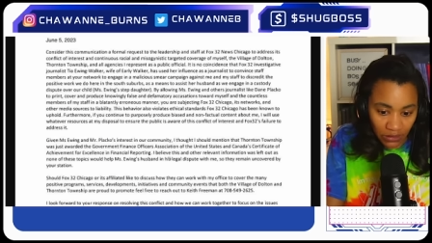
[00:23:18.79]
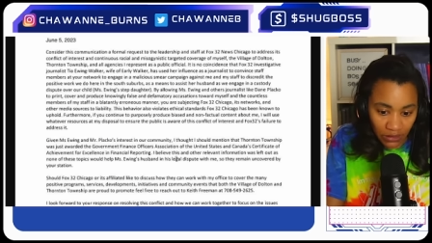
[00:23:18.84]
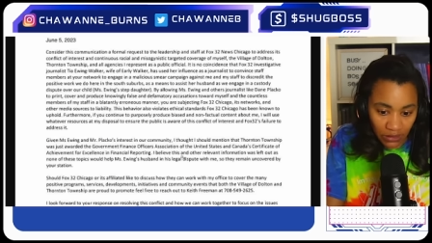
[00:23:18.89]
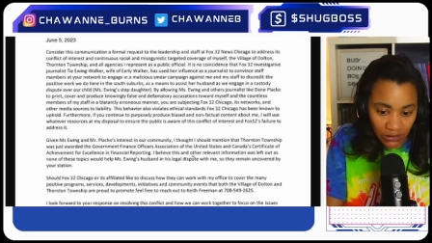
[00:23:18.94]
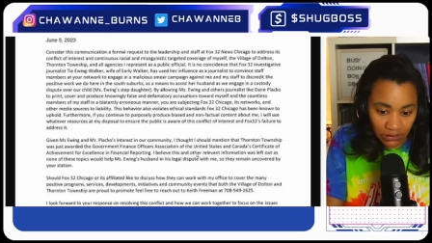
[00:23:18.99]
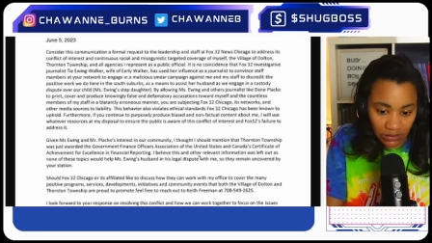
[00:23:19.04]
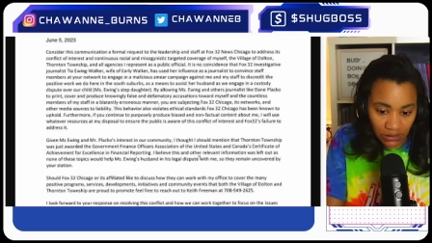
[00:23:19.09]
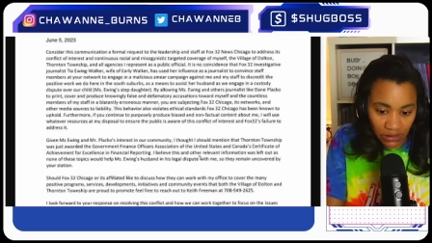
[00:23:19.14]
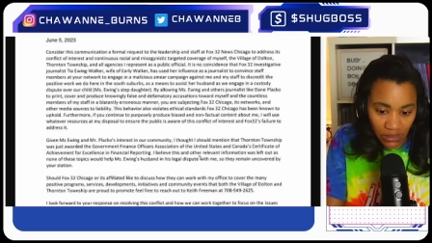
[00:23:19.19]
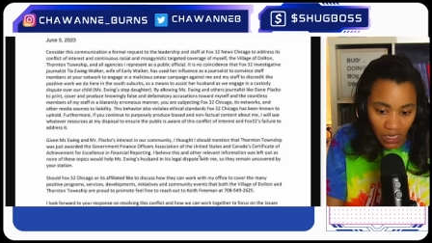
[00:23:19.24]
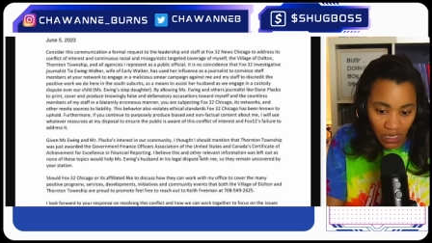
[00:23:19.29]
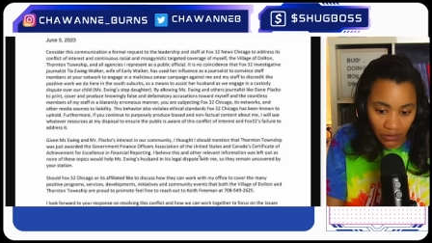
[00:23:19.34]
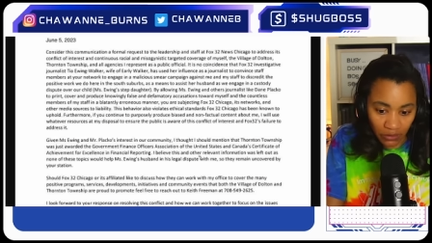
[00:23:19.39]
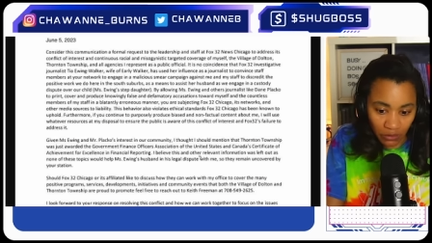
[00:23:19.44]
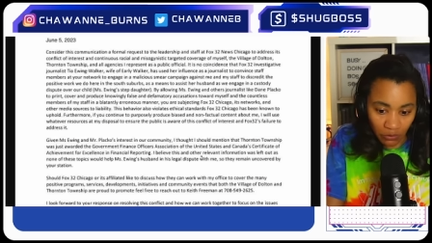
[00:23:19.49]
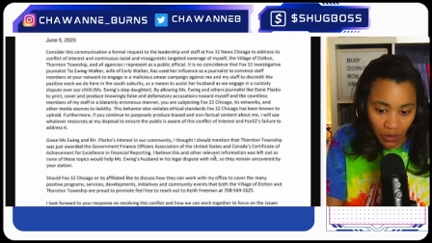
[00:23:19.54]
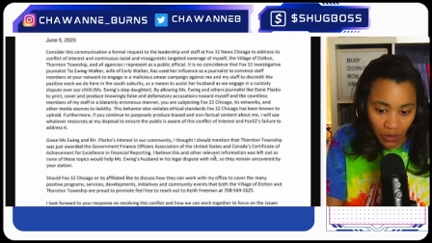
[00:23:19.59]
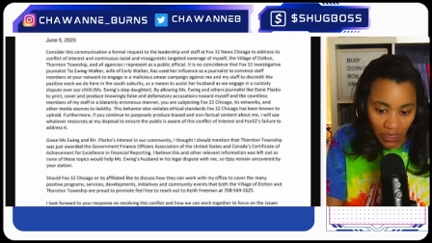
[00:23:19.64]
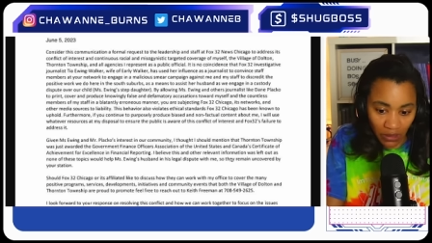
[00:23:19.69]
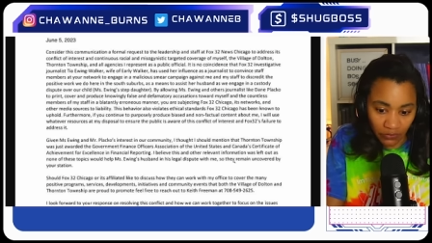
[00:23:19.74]
this and
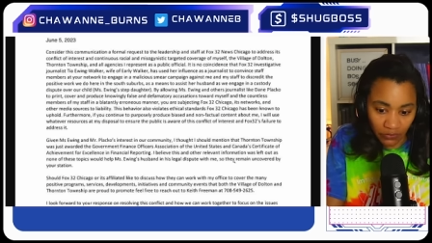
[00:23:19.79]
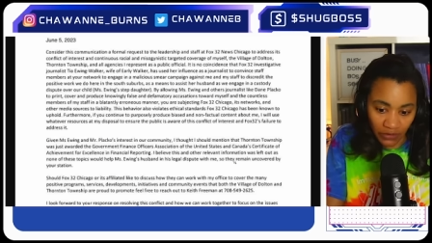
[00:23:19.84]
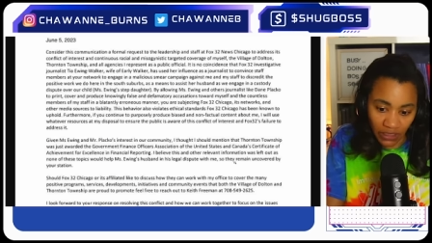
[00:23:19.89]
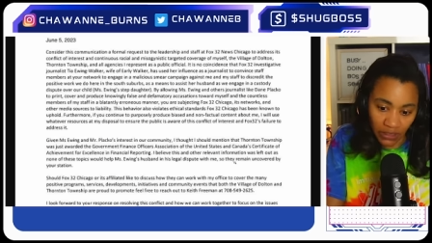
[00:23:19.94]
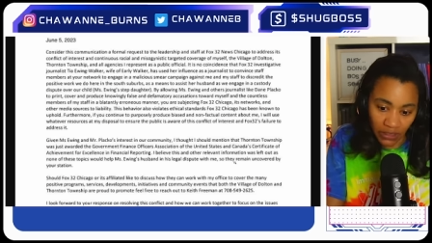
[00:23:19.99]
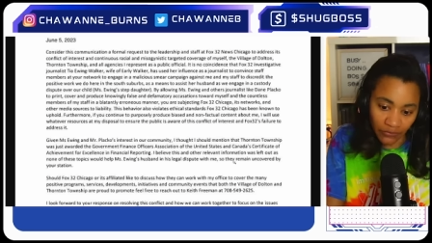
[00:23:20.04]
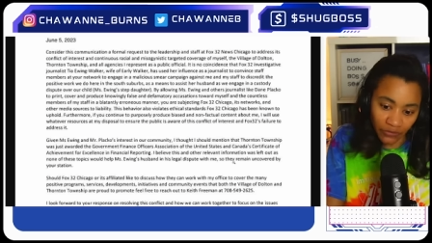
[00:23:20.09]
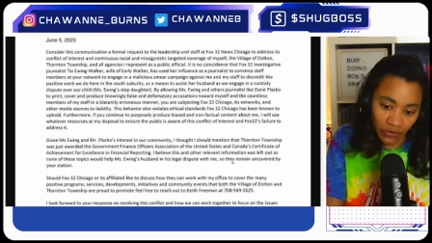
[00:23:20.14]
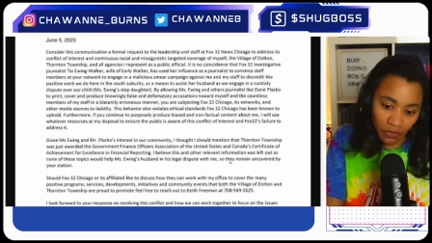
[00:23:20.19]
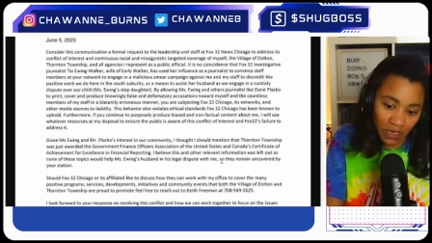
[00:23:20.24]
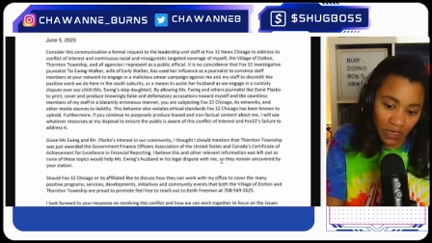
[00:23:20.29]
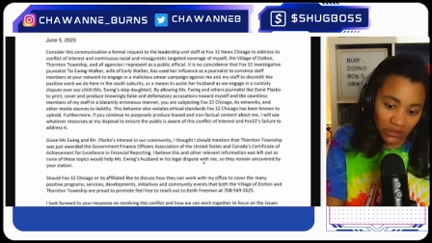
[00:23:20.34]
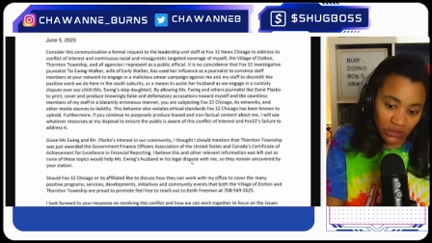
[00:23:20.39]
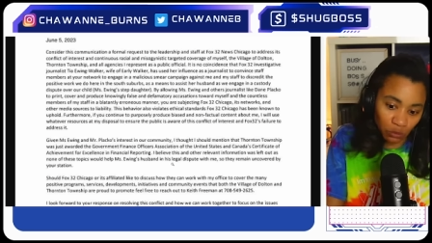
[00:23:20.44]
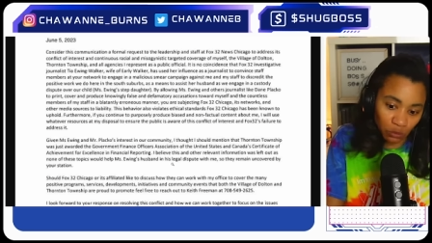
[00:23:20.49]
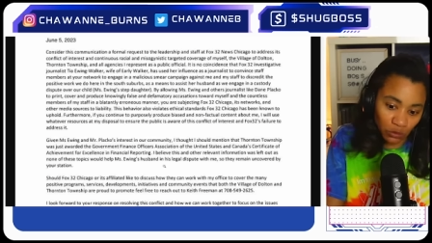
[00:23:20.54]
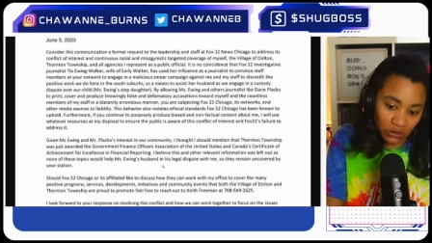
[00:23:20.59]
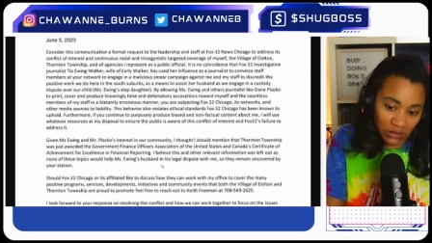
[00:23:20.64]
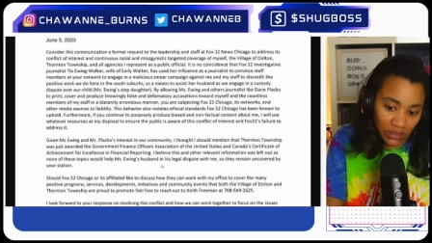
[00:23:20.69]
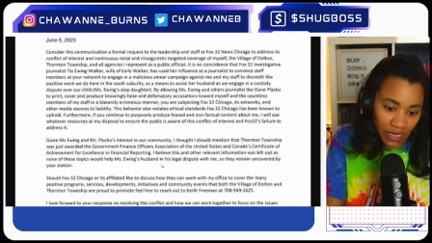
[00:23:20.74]
other relevant
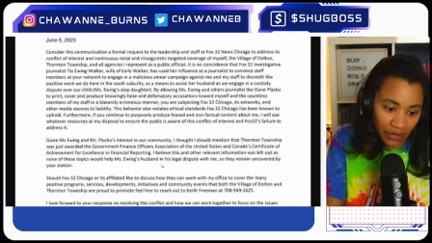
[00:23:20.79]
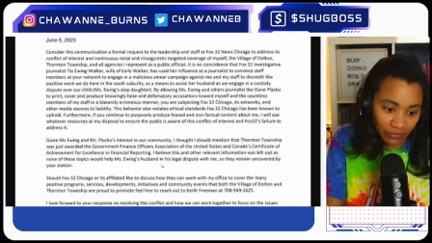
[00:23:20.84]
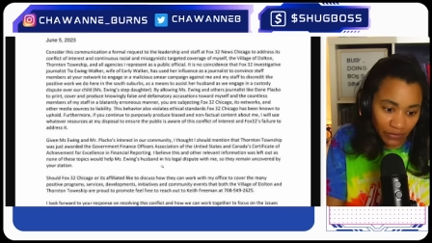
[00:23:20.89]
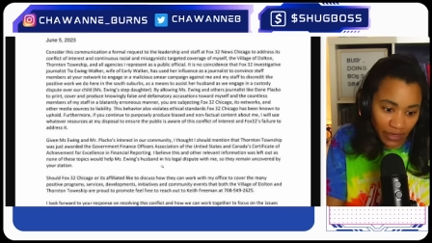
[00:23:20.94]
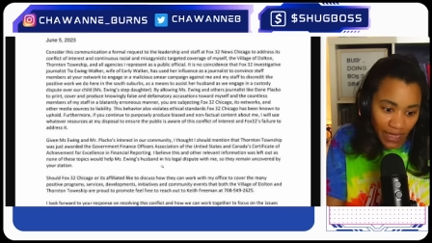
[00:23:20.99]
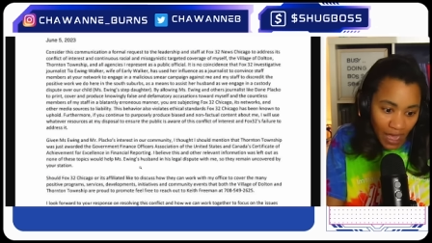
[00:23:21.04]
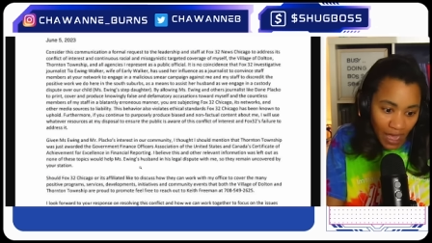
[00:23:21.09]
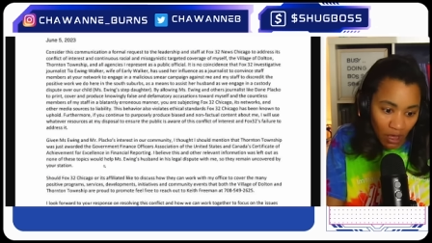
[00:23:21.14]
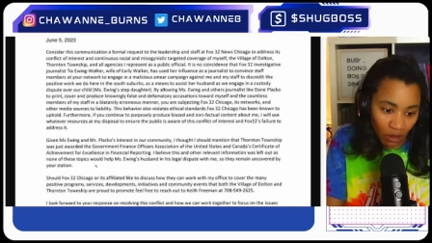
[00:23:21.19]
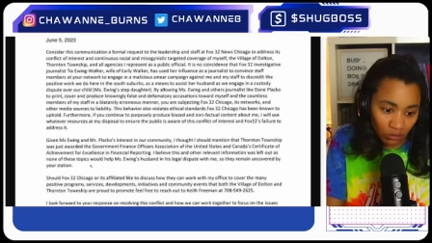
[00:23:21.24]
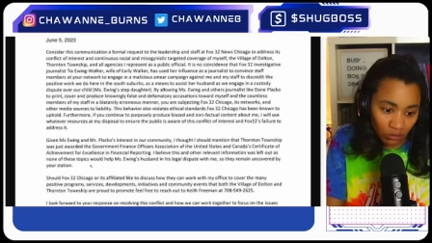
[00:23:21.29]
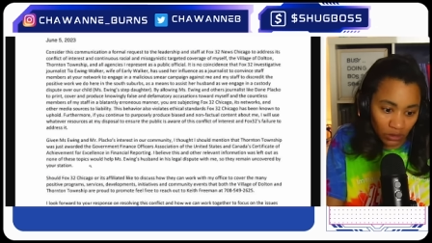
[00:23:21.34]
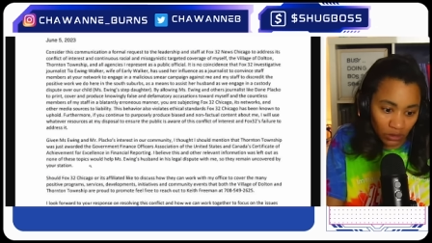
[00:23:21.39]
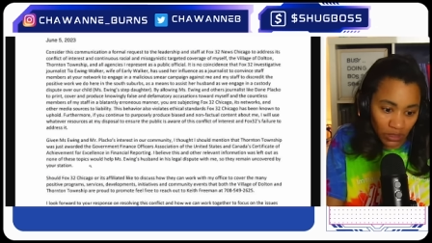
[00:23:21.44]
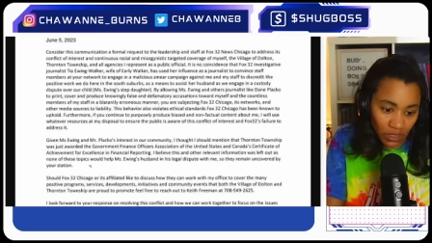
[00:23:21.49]
information was left out.